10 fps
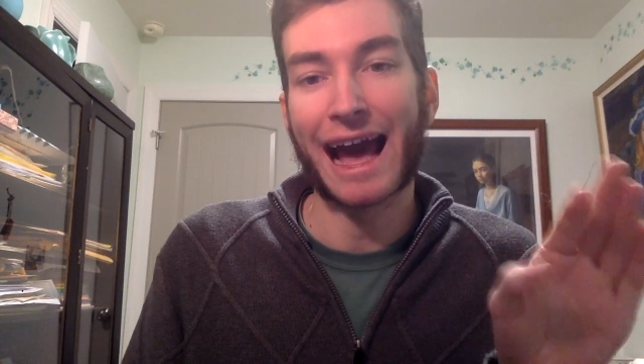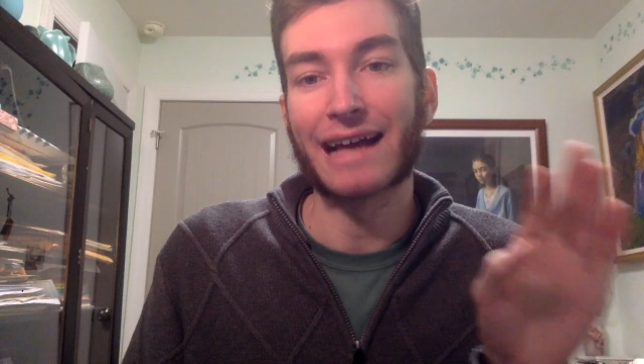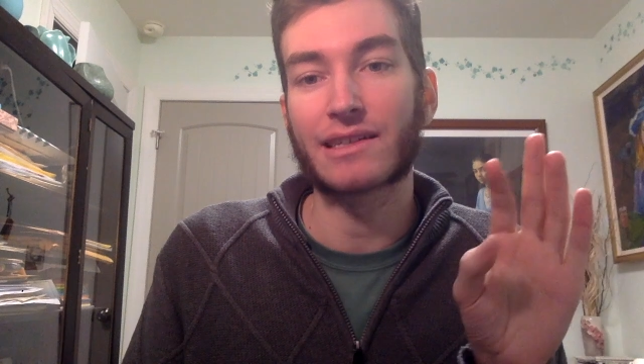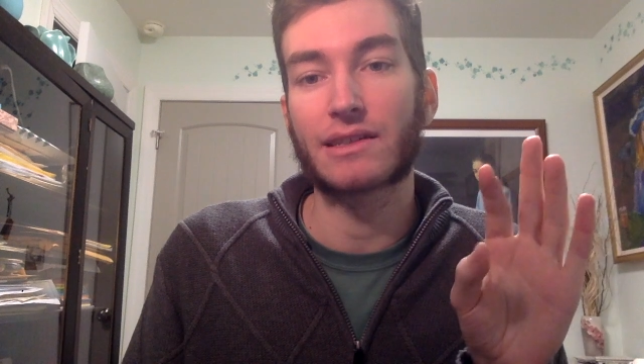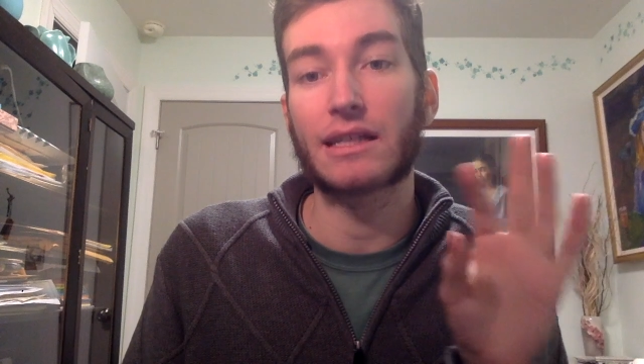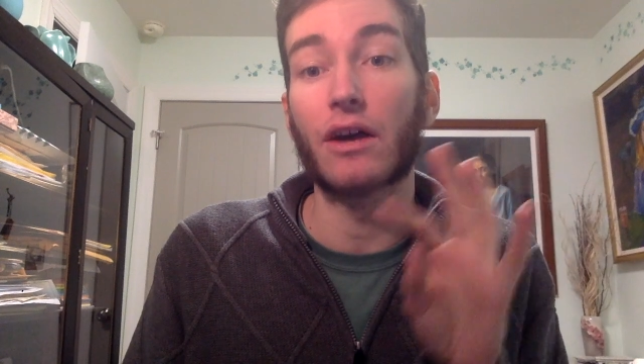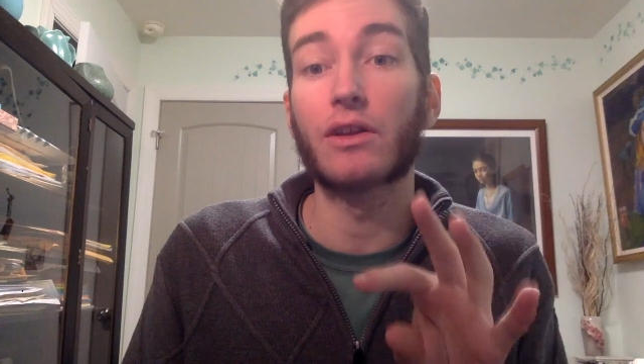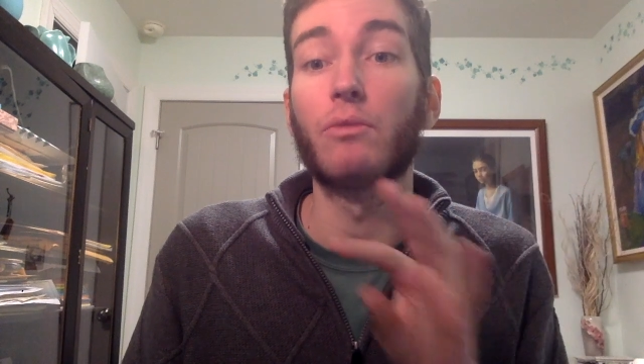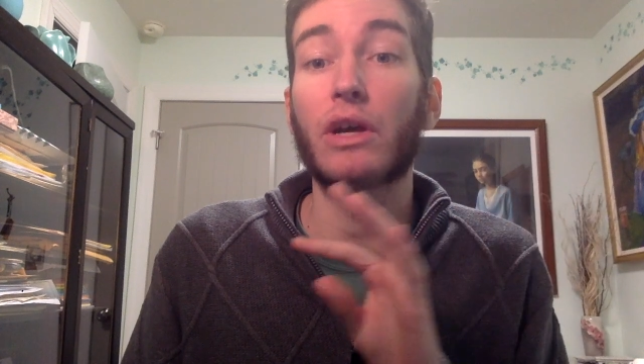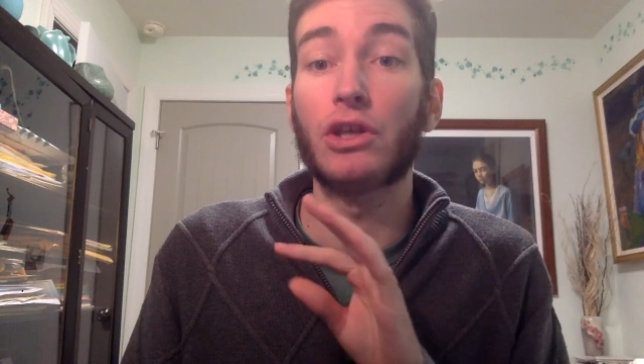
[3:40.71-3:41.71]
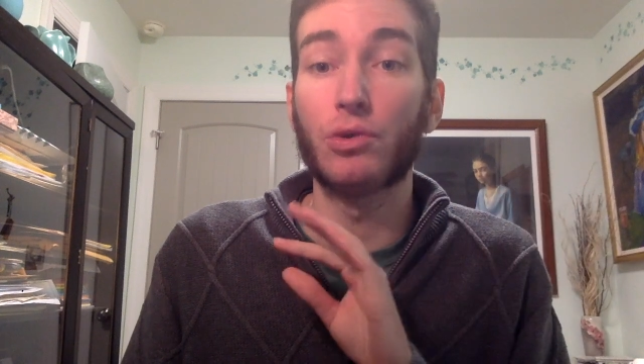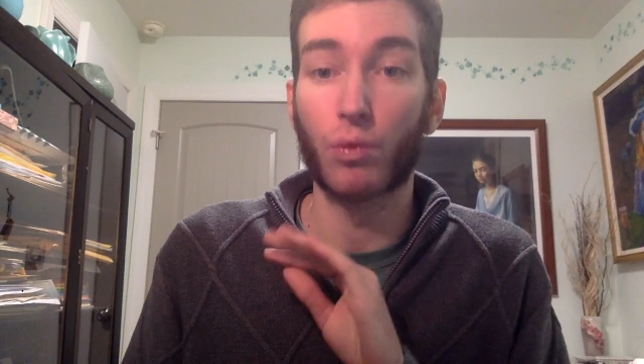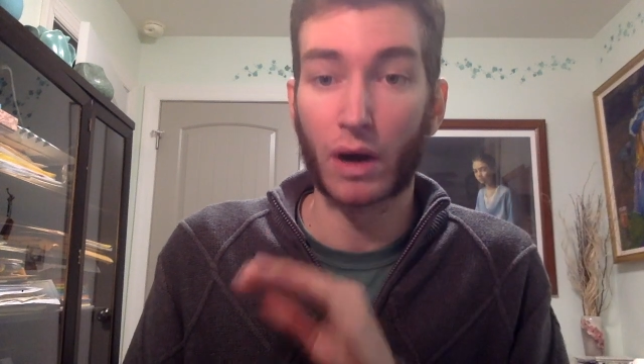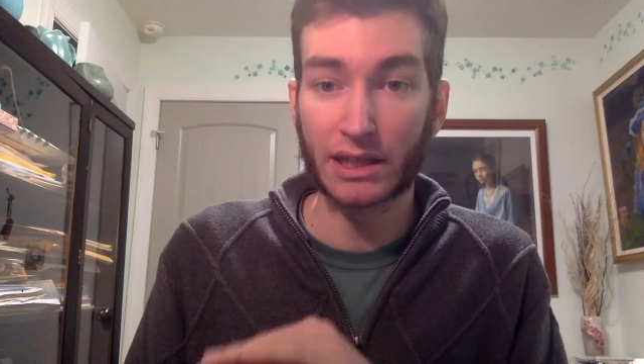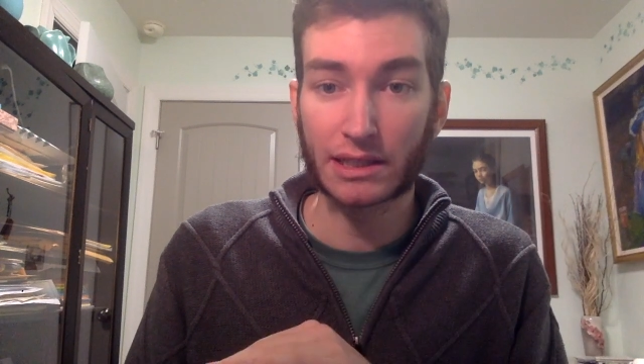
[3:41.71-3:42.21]
Ask, tell them what you
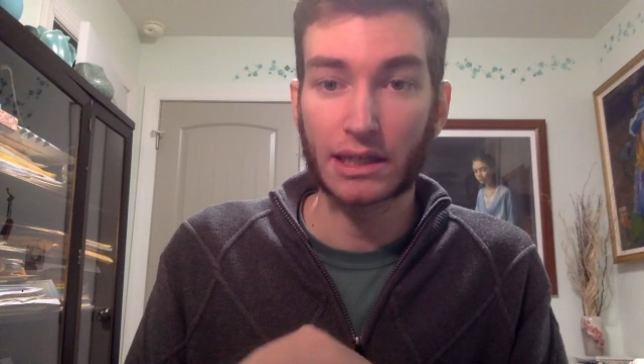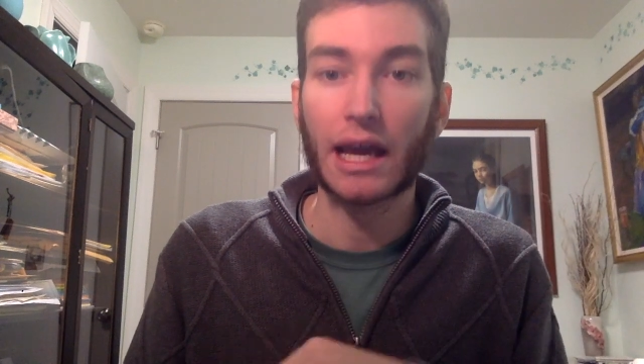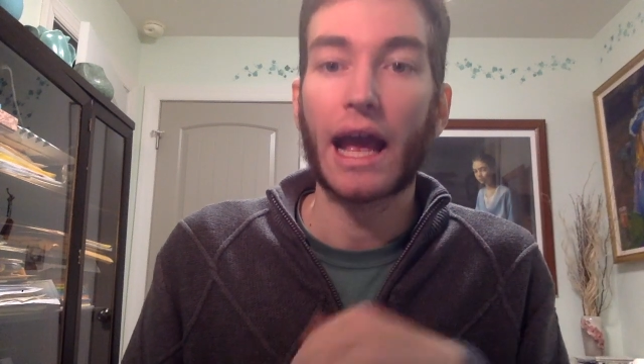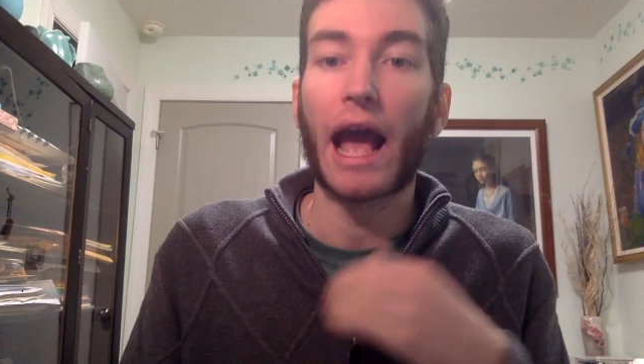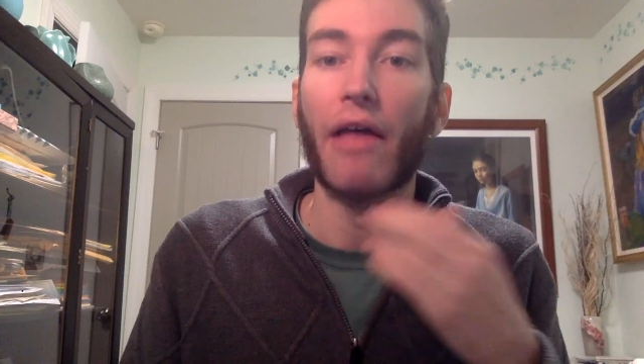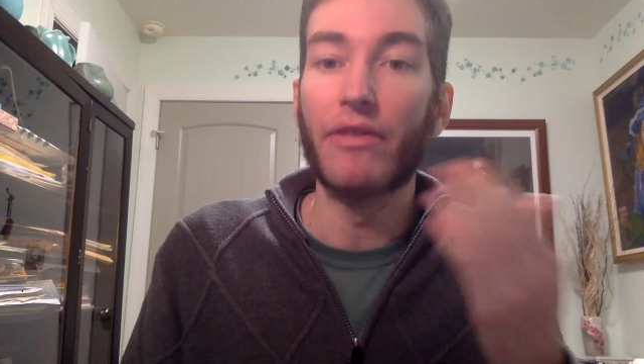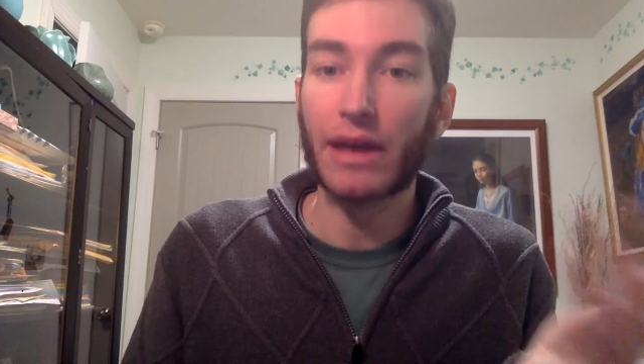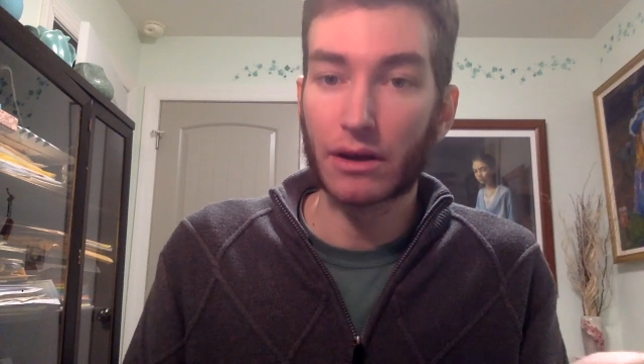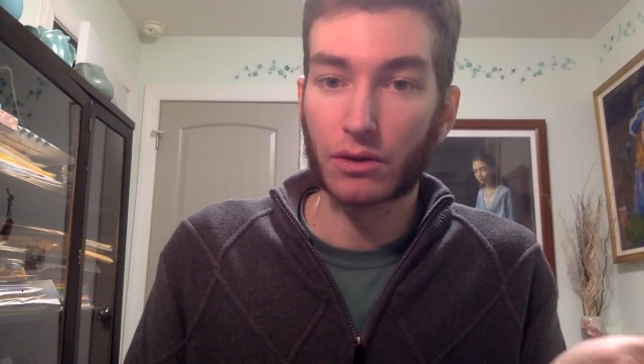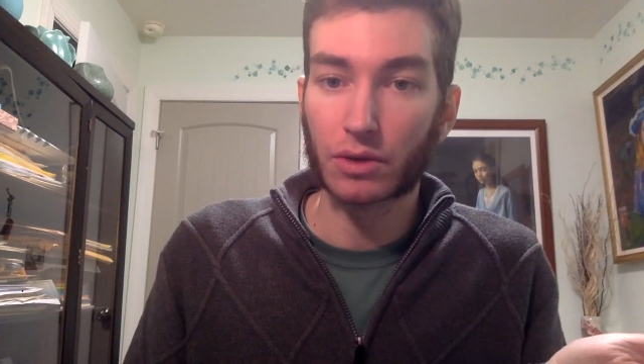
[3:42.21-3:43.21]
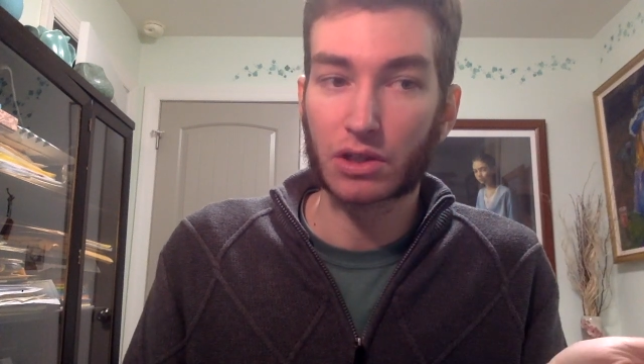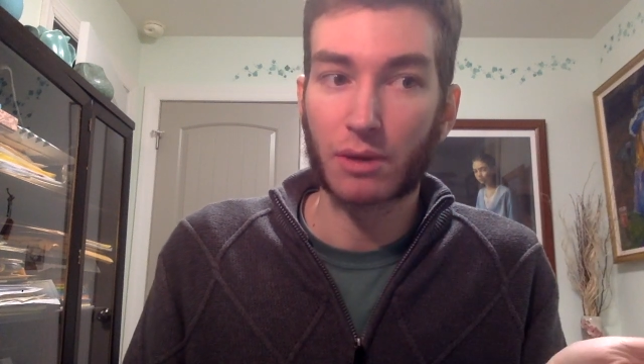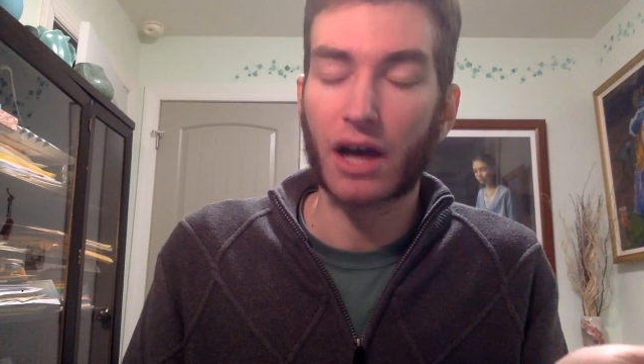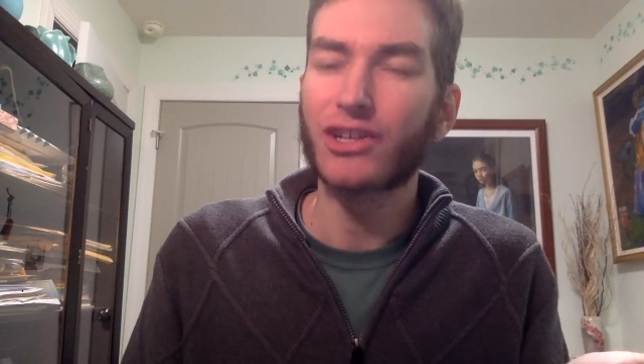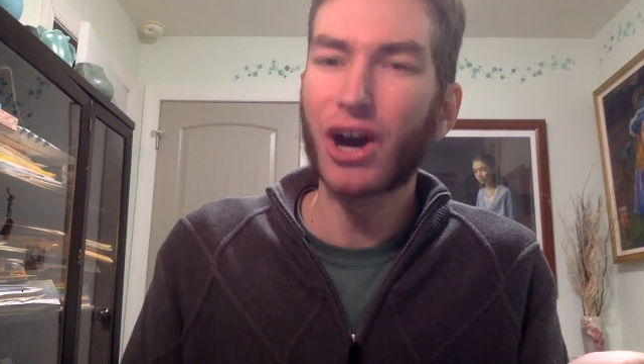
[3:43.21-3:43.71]
want, and they'll
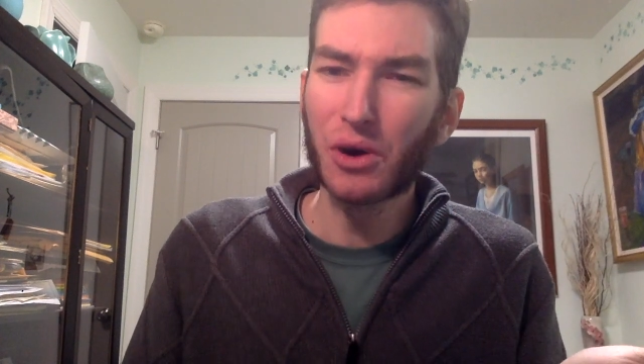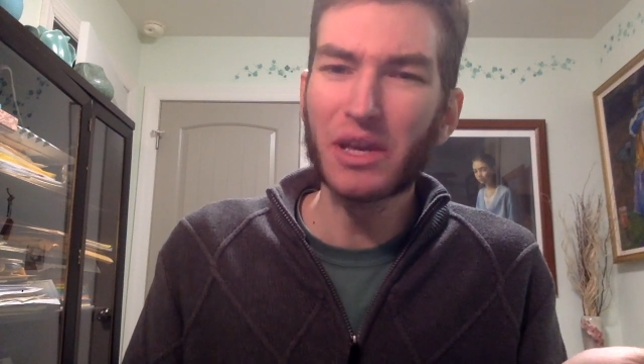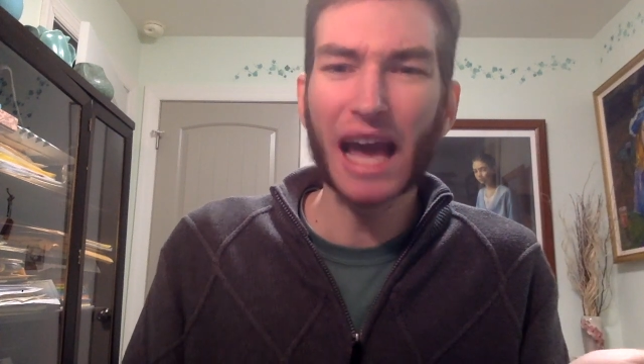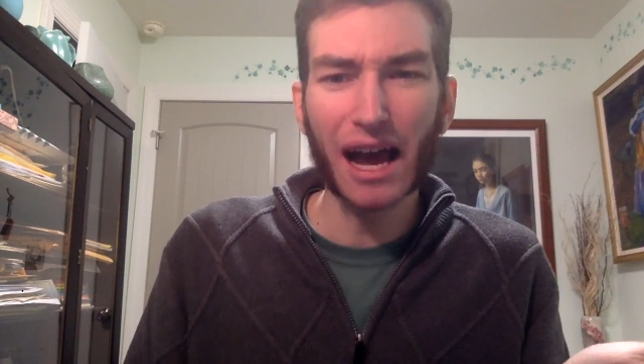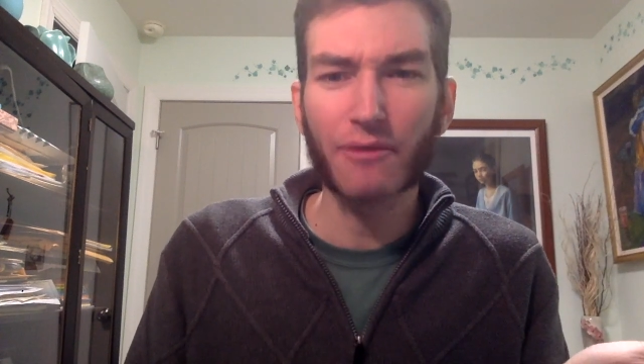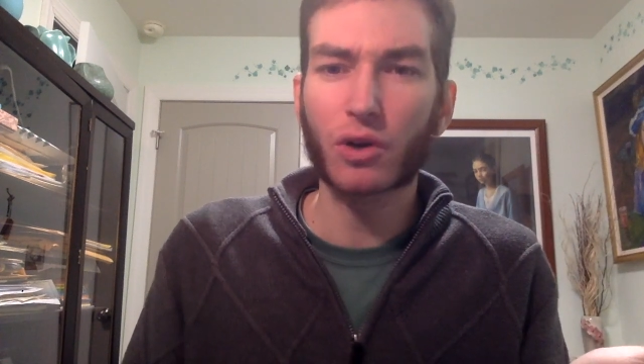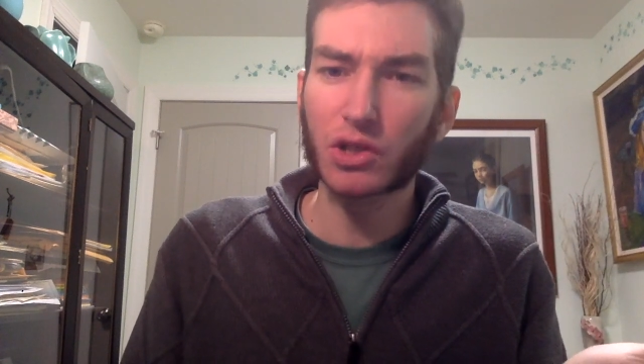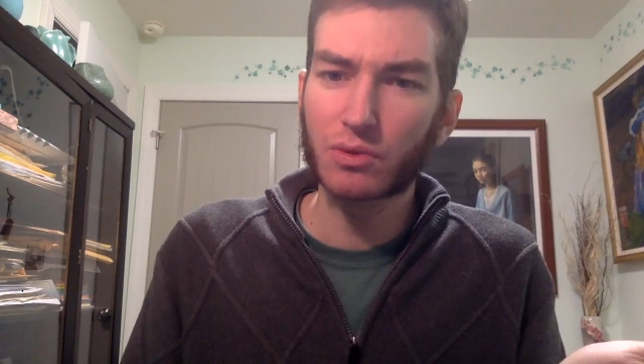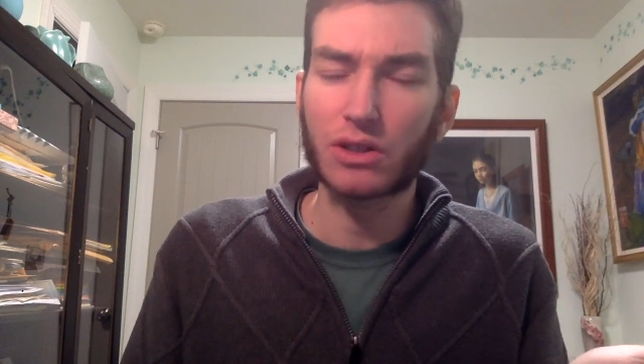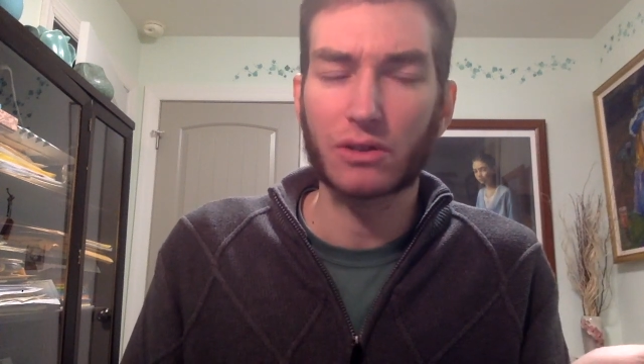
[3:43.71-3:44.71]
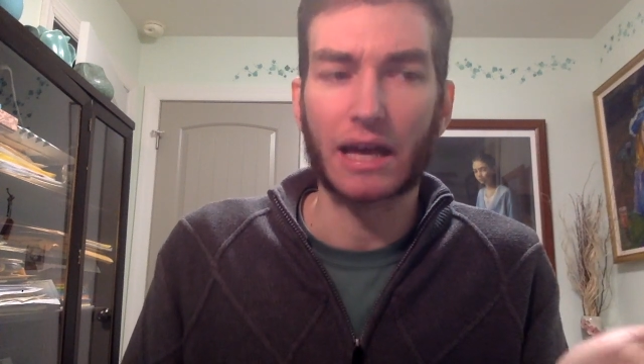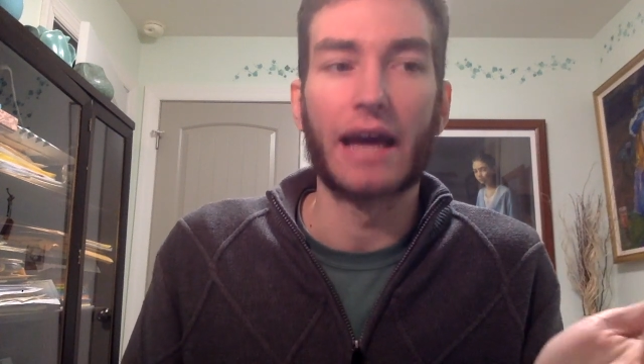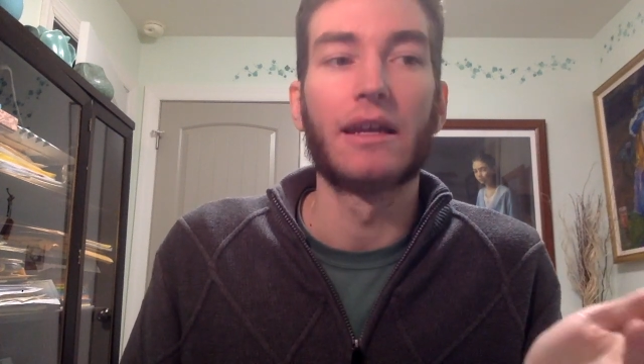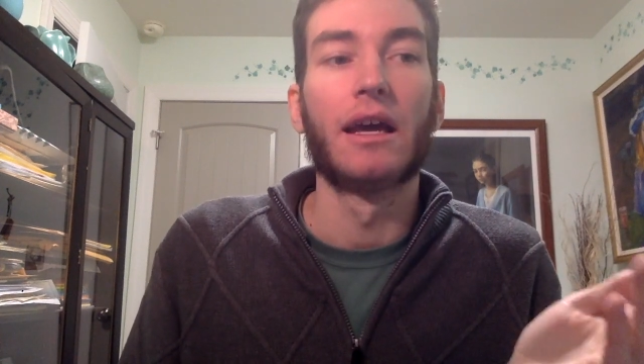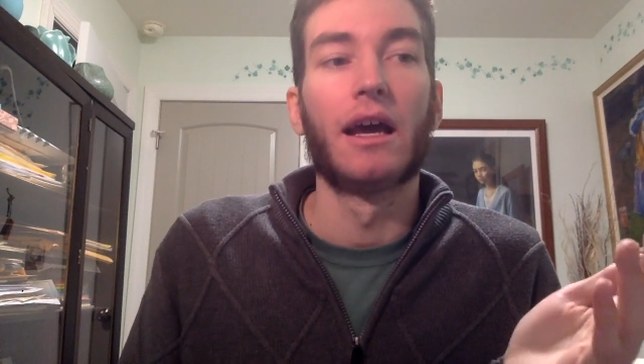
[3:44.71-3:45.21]
respond. Oh yeah, of course we do
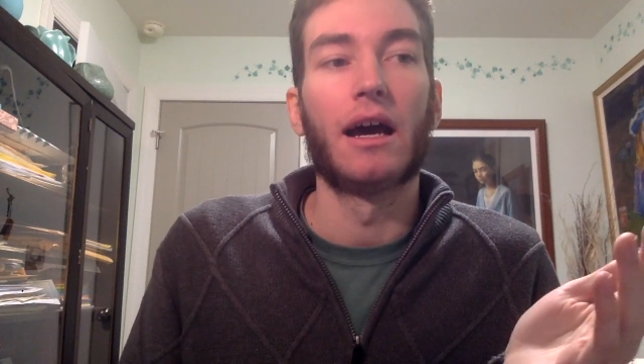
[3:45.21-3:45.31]
that.